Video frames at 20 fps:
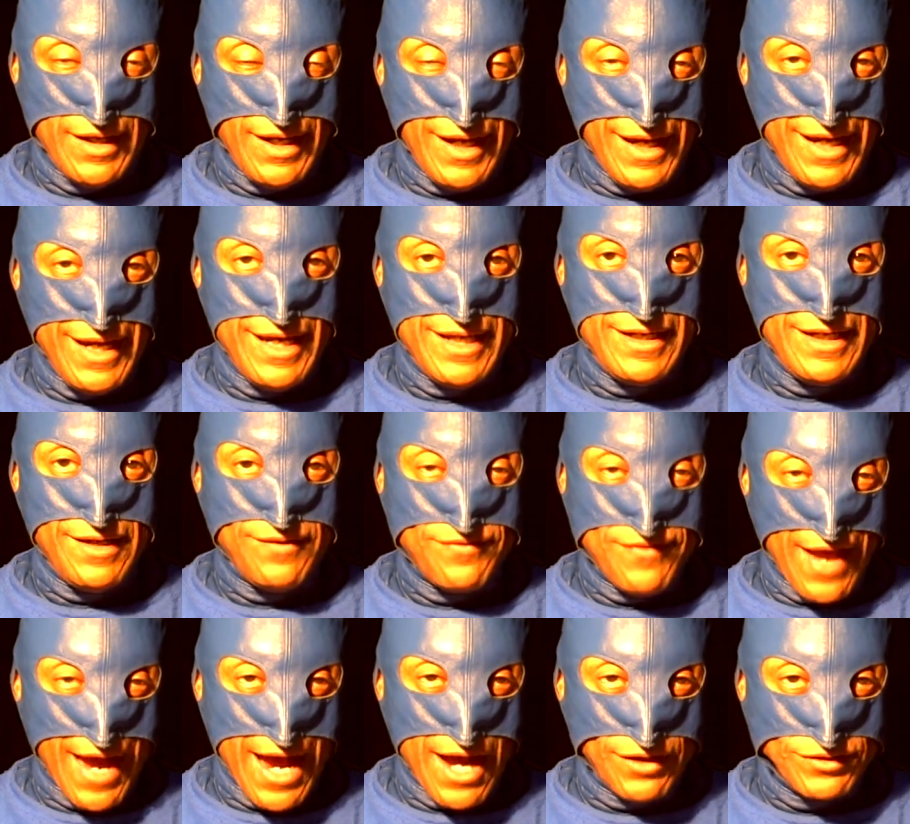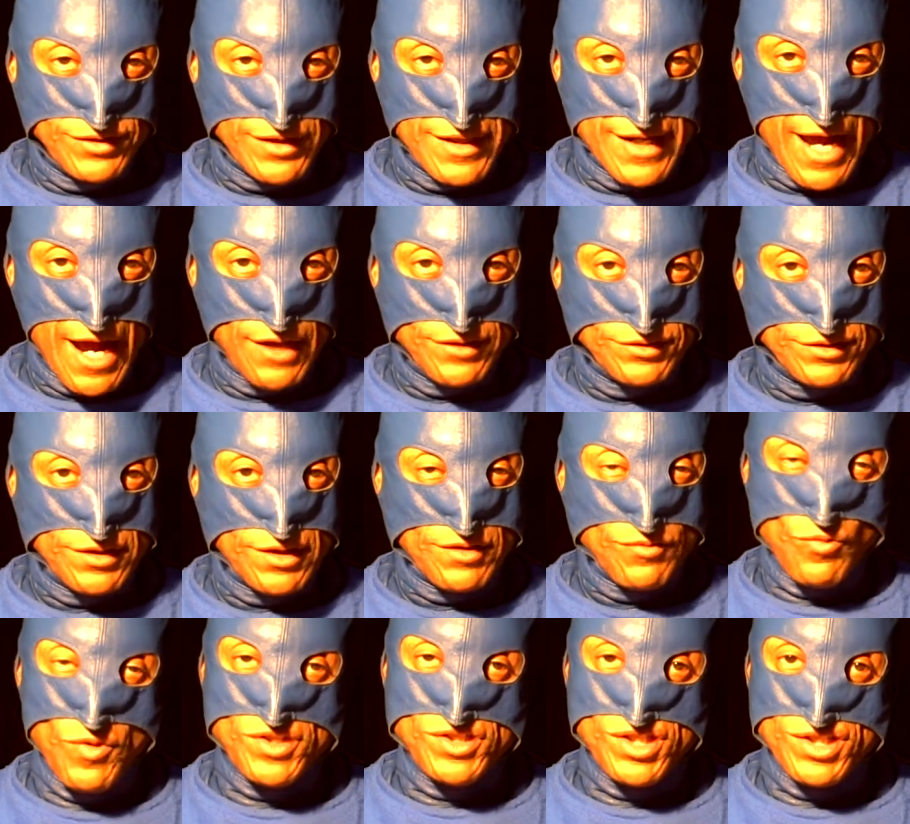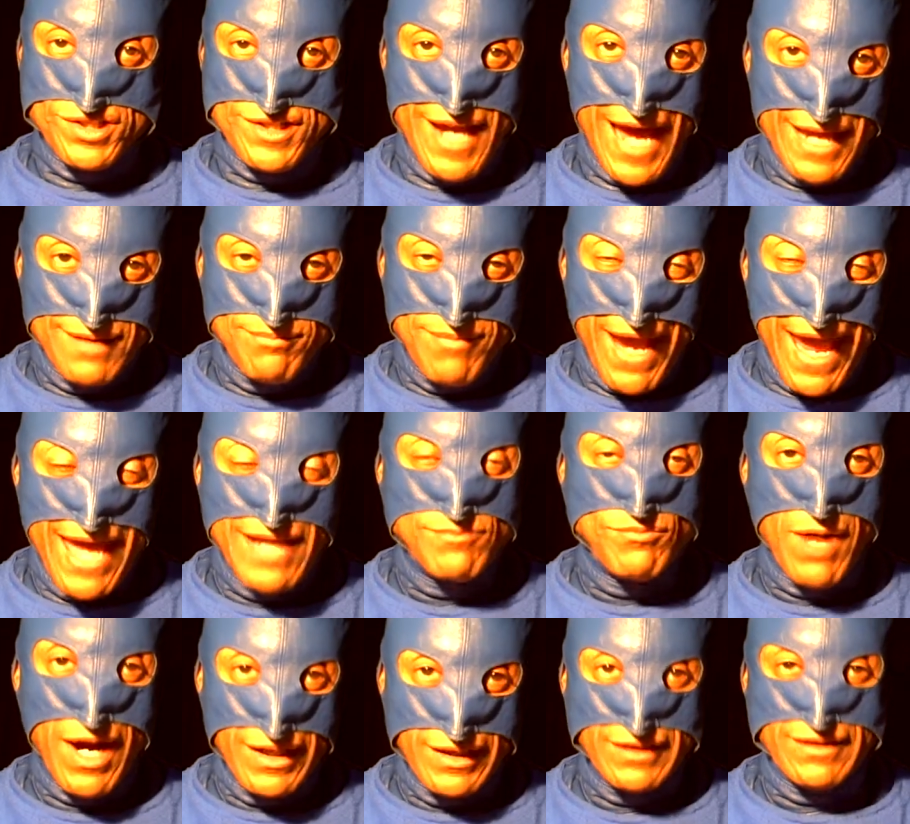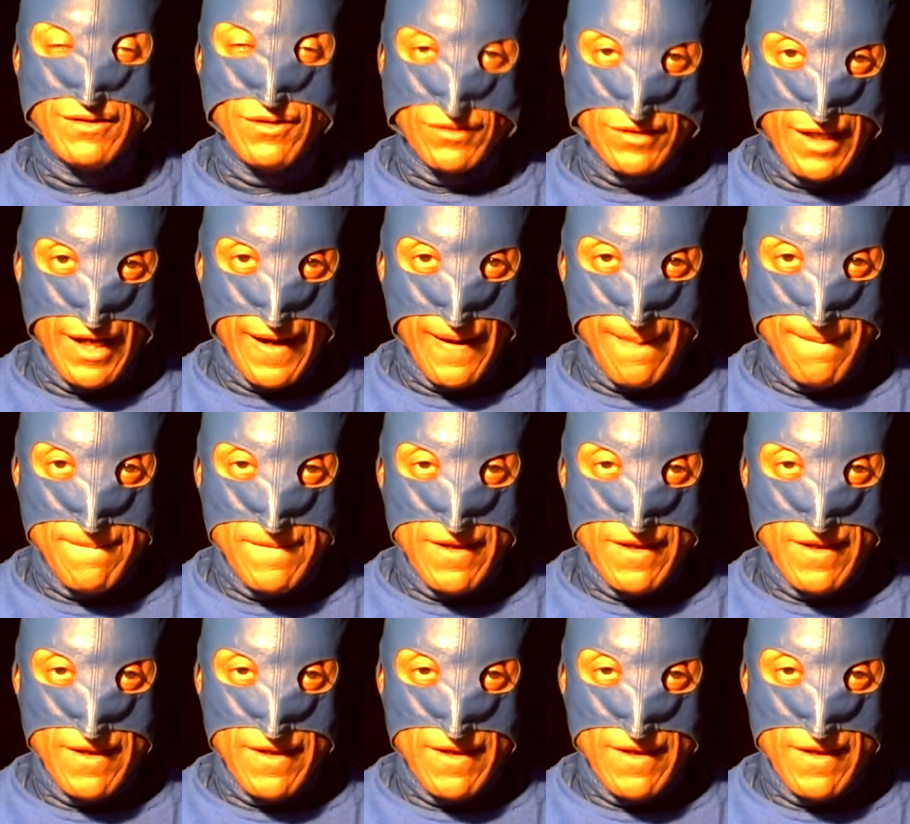$80,000 a year, which is not bad money, okay?